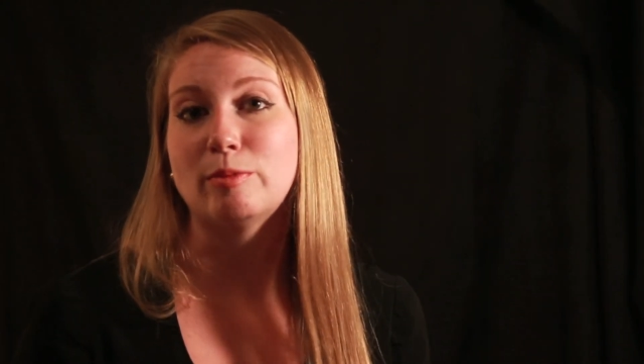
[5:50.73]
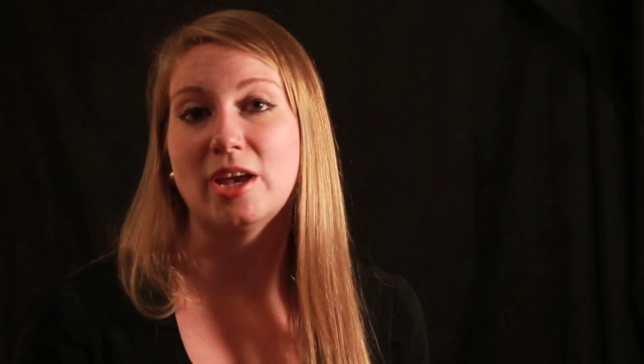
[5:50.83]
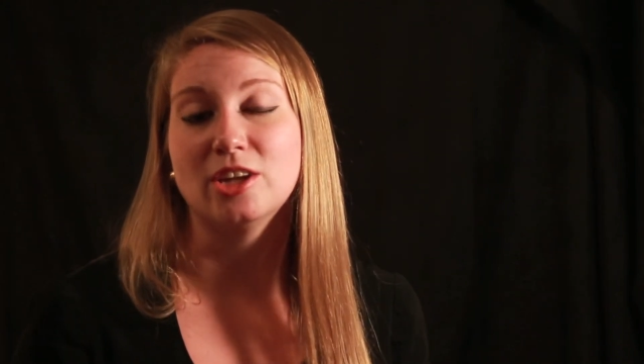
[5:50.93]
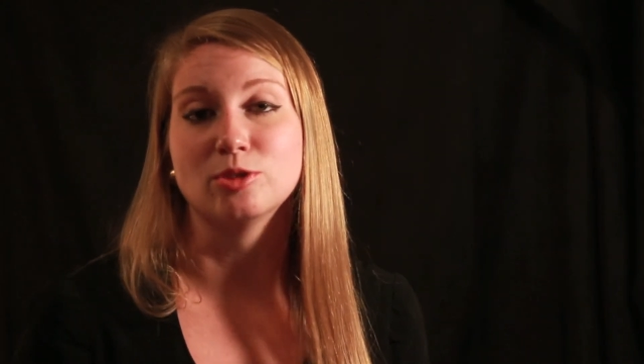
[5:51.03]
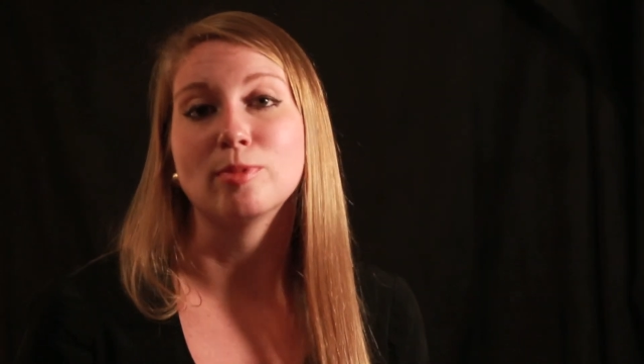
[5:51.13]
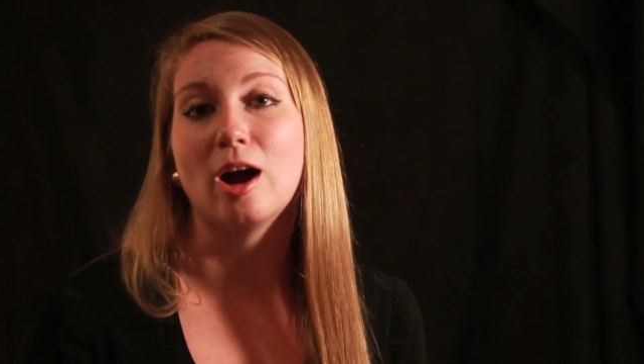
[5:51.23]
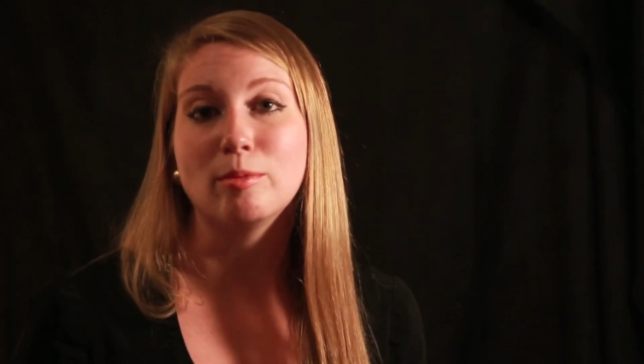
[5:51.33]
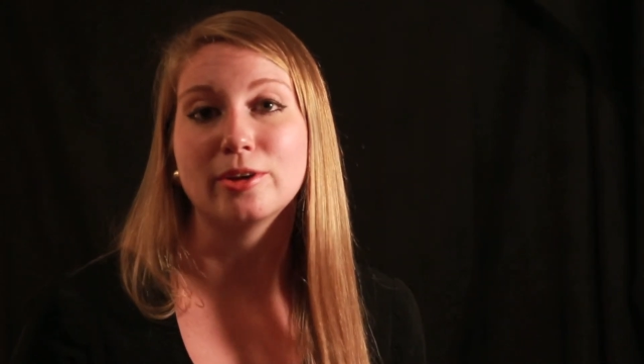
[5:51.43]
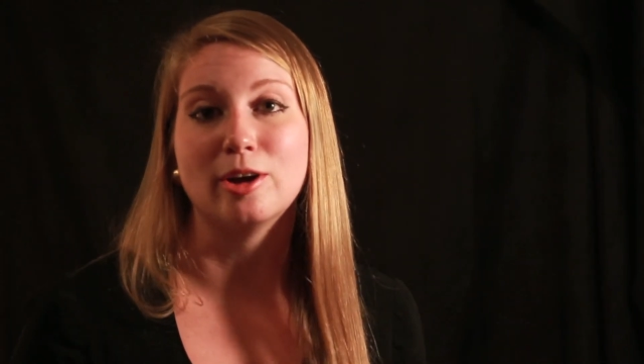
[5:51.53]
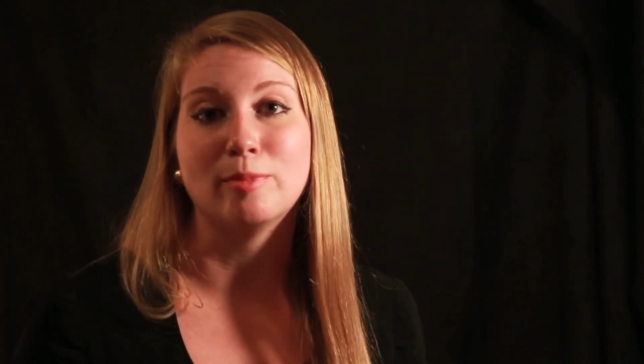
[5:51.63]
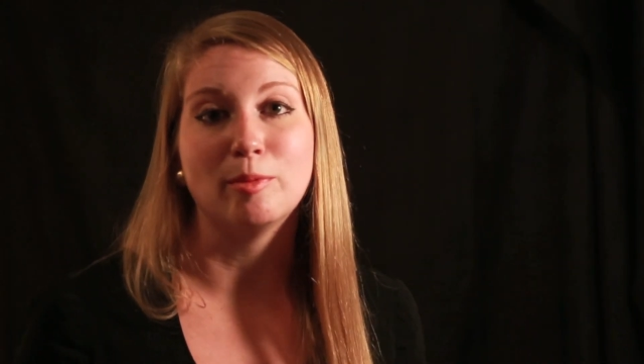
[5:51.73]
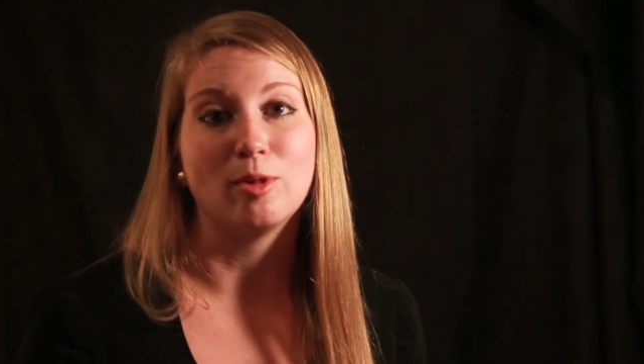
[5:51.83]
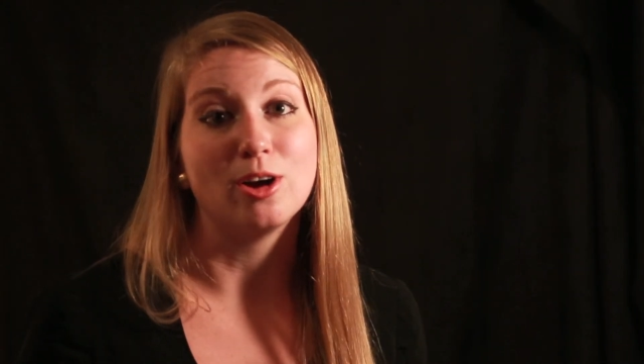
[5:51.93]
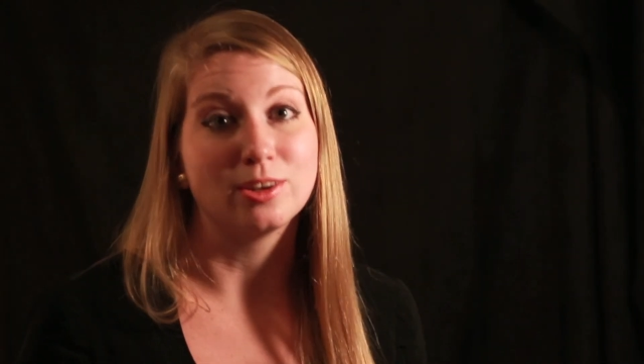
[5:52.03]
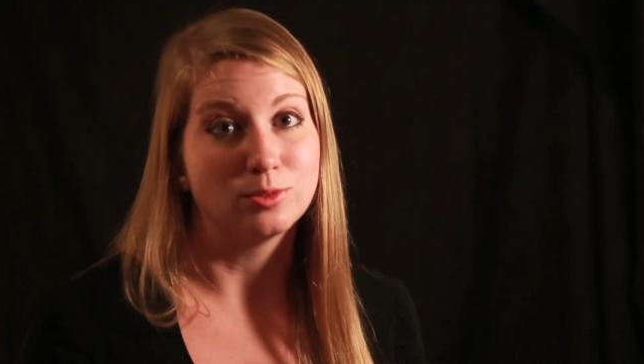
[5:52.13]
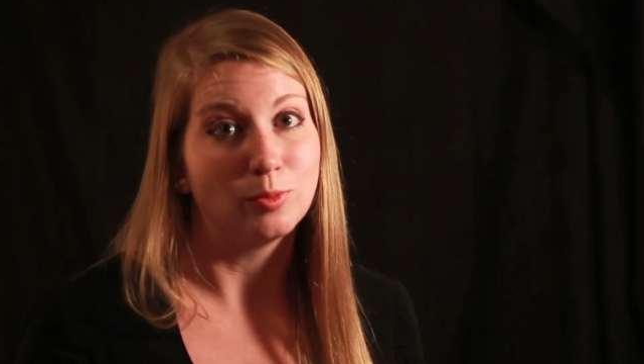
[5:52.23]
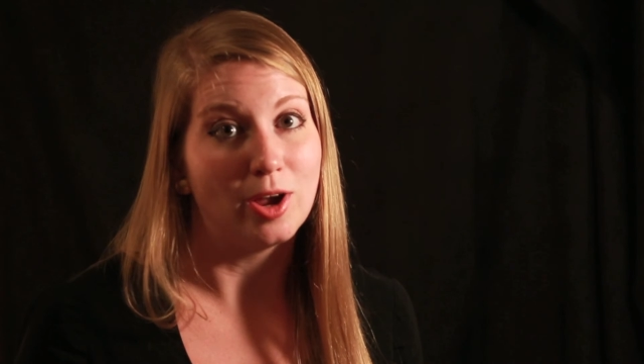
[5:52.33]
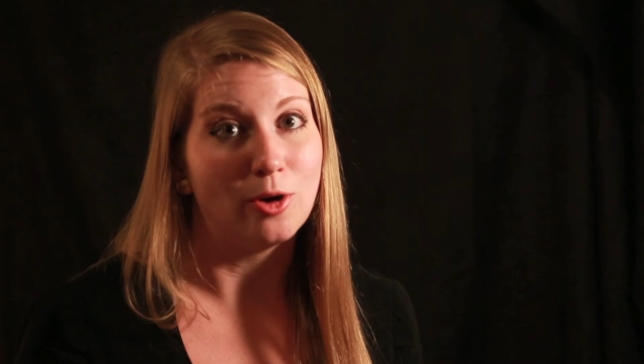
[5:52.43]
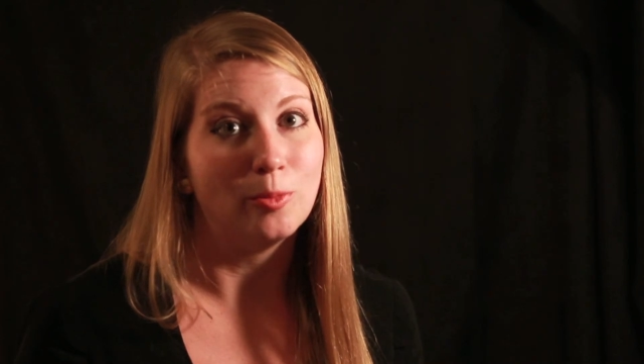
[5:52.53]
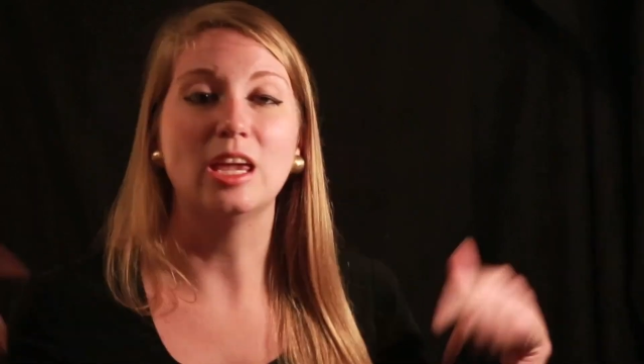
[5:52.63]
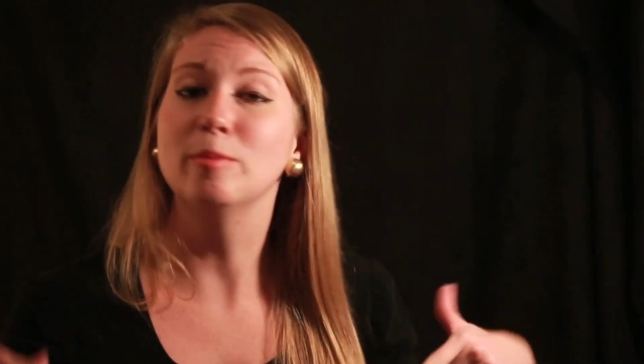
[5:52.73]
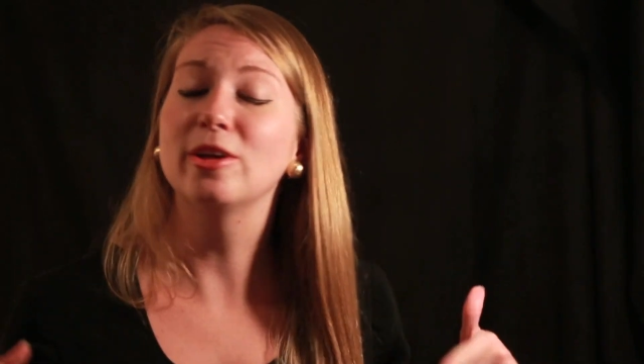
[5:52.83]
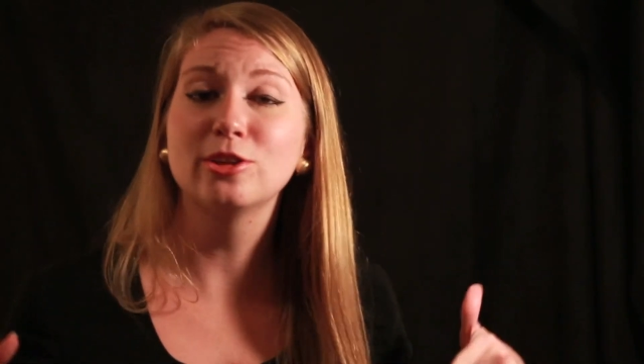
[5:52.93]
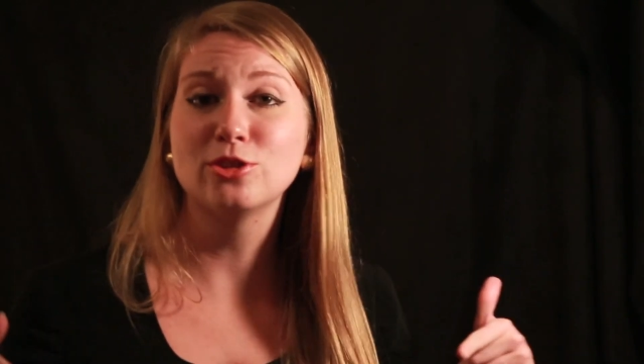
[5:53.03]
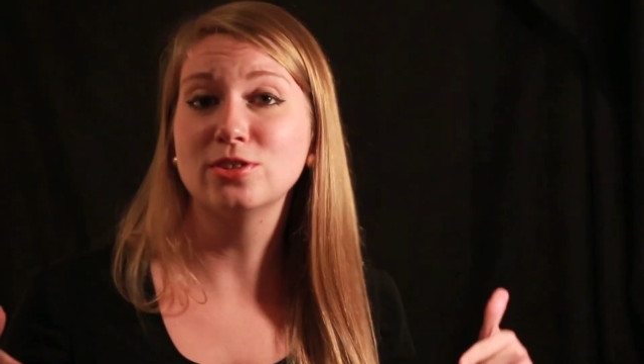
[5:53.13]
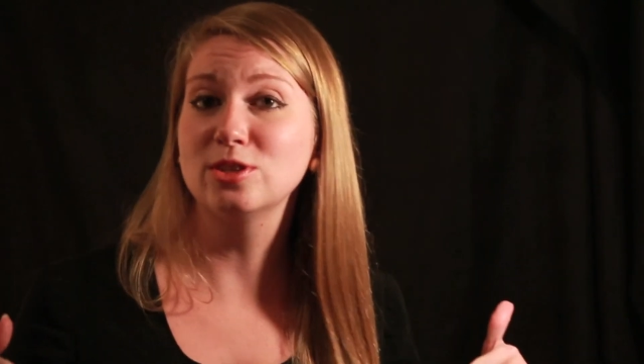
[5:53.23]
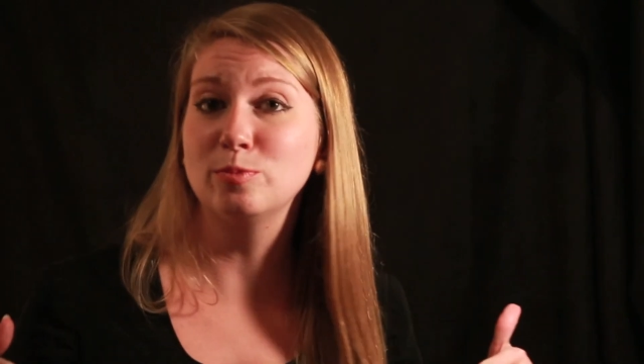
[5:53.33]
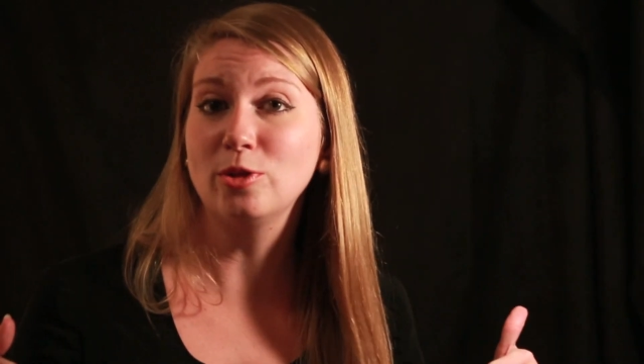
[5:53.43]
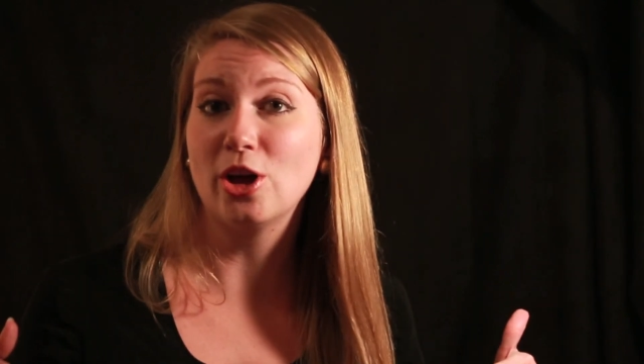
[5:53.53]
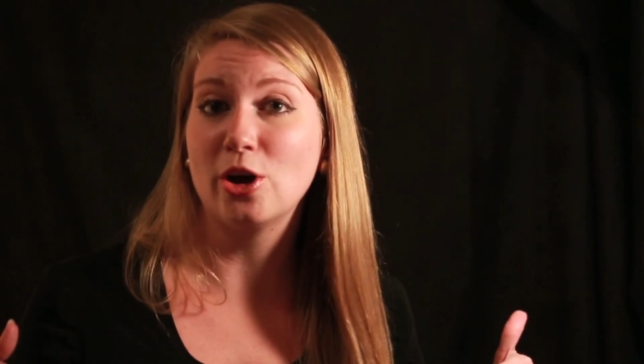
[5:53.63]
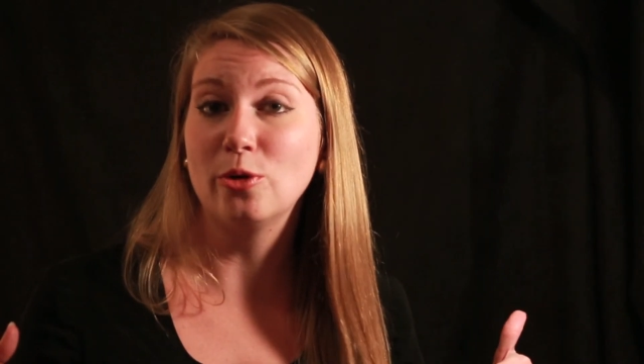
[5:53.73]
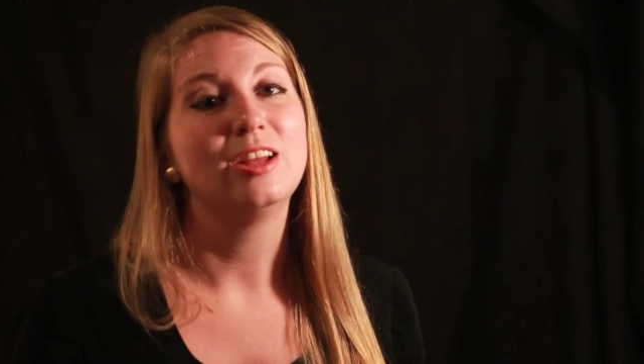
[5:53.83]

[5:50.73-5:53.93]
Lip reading: page and probably on my blog as well. Email address is below.